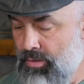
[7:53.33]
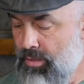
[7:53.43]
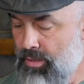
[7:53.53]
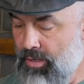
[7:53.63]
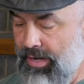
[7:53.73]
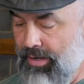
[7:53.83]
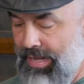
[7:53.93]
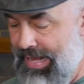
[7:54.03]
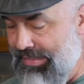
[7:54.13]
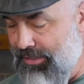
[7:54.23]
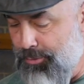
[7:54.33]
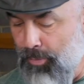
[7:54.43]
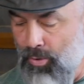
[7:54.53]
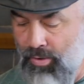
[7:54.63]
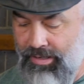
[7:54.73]
All right, at this
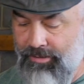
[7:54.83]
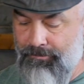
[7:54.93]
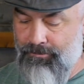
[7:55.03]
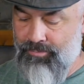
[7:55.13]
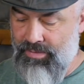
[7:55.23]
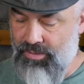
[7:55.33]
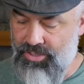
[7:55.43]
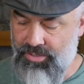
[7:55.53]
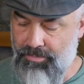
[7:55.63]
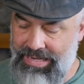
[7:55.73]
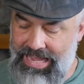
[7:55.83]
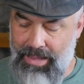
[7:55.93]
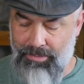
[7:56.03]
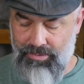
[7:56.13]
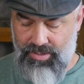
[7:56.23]
point, you should be
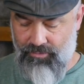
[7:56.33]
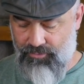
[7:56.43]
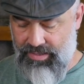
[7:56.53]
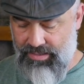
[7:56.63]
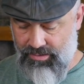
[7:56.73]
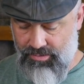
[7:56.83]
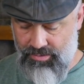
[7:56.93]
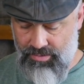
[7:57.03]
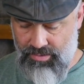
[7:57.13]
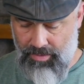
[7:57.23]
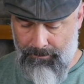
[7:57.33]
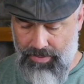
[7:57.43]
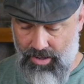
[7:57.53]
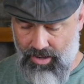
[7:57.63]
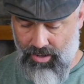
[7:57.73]
able to feel a
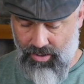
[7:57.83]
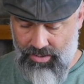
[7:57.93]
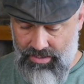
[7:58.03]
burr.